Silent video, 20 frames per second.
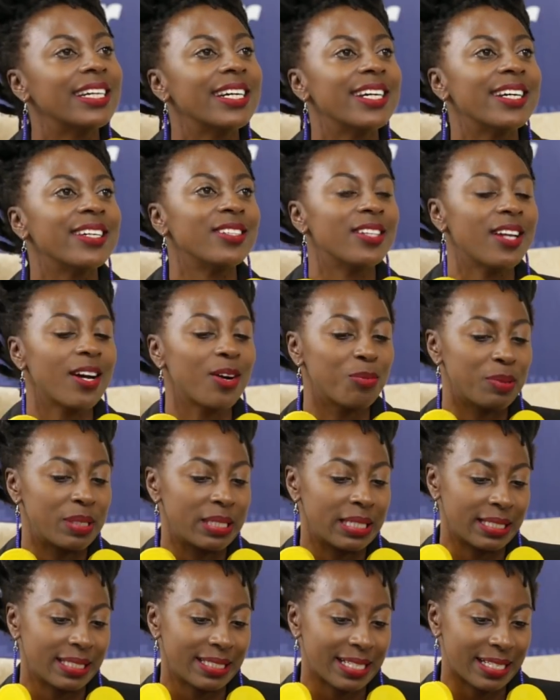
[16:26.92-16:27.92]
and I'll
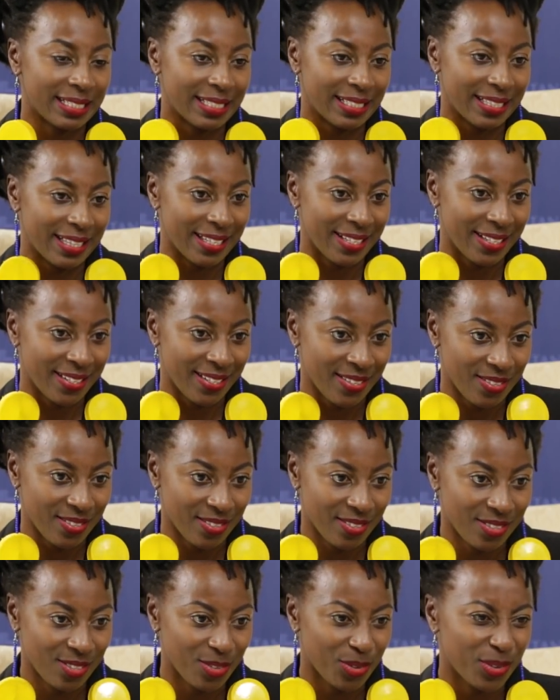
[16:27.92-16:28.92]
be starting the,
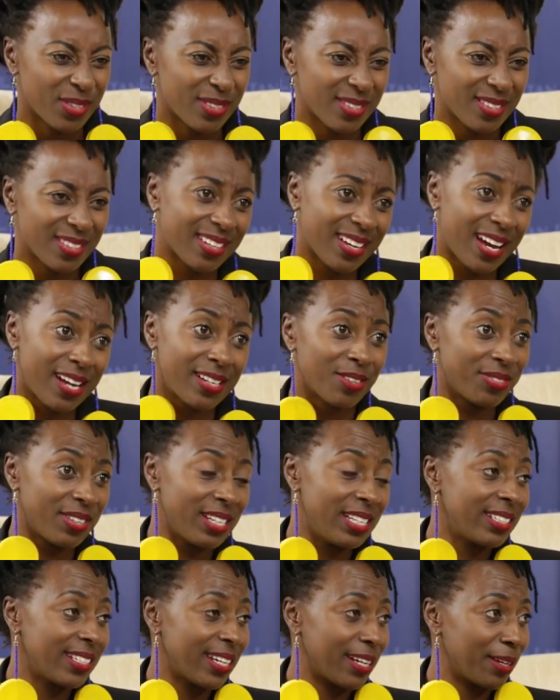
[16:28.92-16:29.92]
so it's kind of
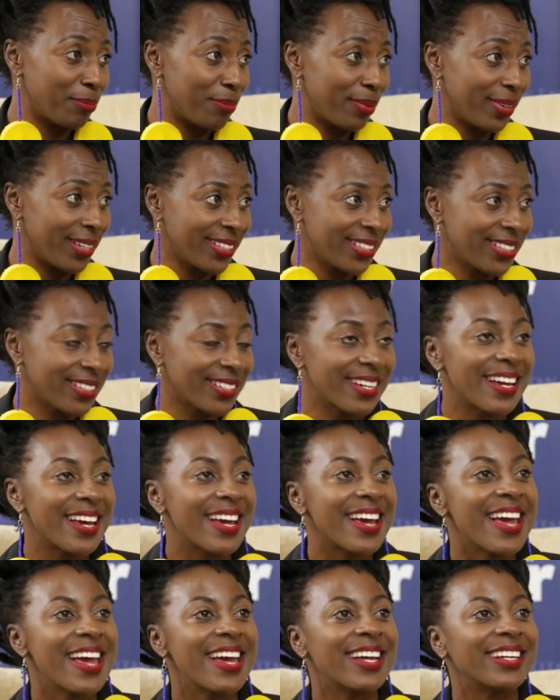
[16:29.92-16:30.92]
intake based. Mm
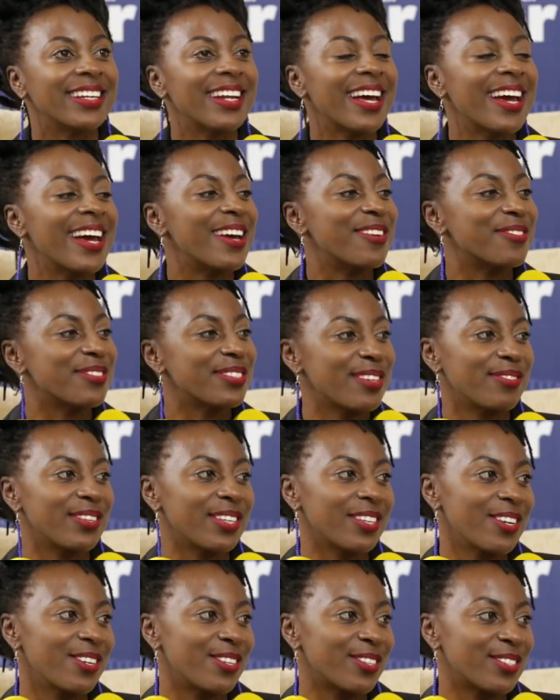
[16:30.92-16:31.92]
-hmm. And I have
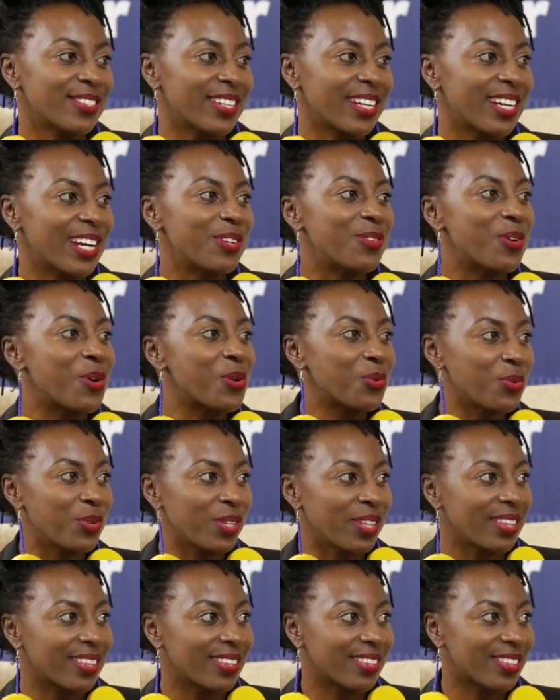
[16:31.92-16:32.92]
seven girls that I work
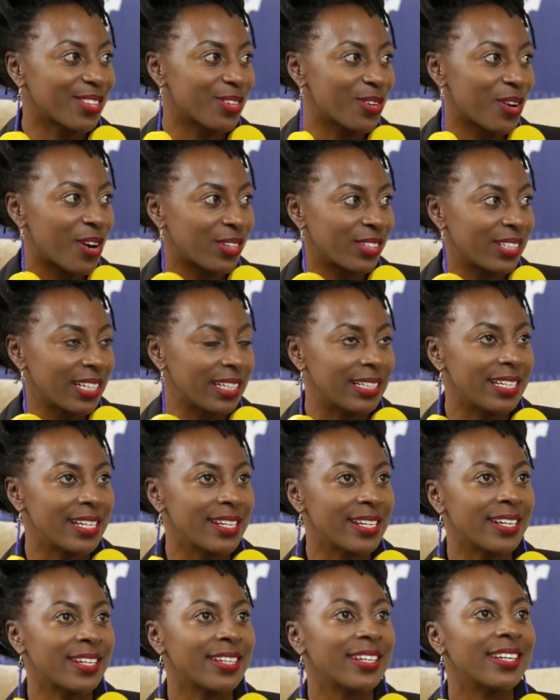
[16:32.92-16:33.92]
with throughout a
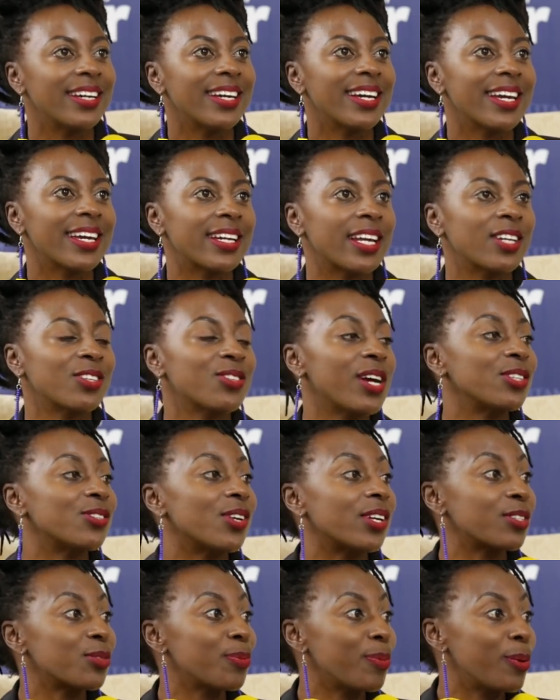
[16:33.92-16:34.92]
year and I try
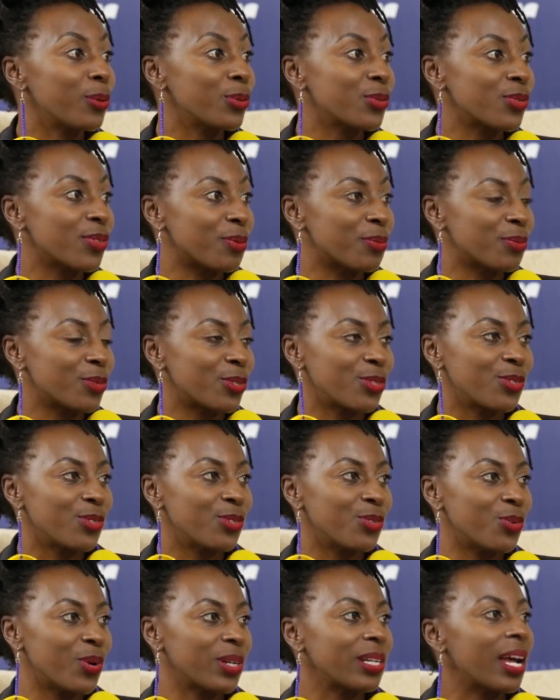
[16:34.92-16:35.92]
to expose them
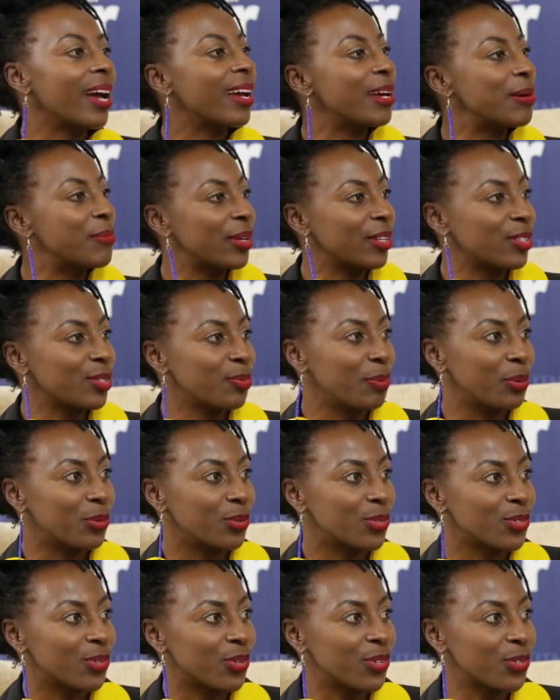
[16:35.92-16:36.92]
to what I am
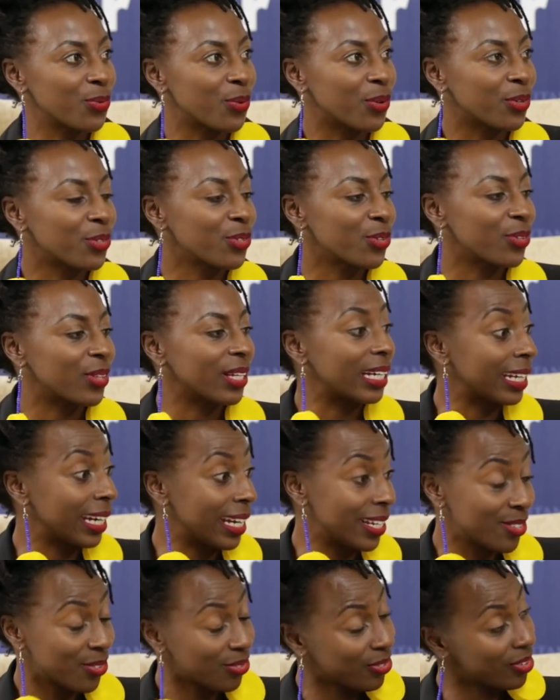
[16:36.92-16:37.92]
exposed to as well. So the
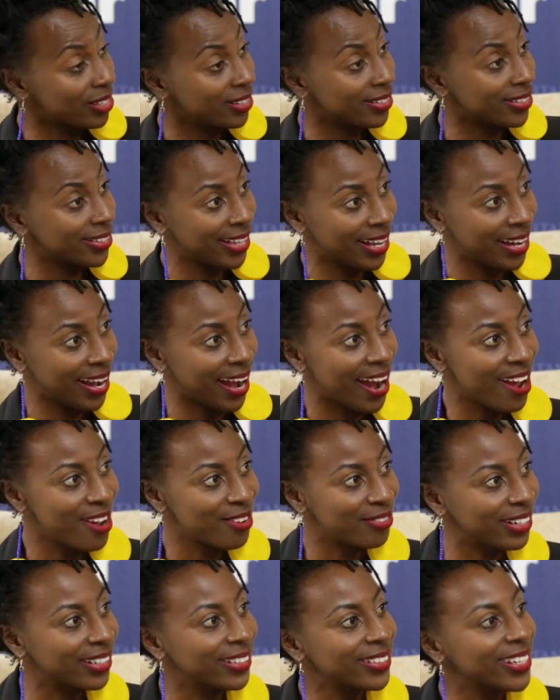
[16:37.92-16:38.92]
great friends that I
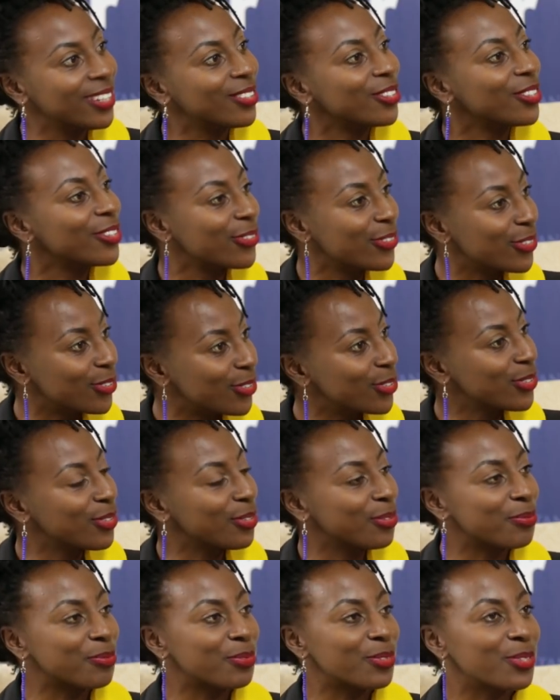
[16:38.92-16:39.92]
have, I try to mm-hmm. introduce
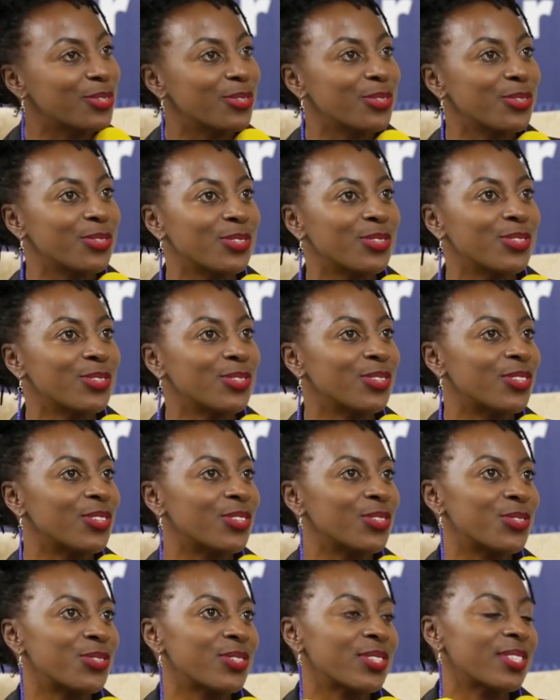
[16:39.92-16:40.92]
them to, to those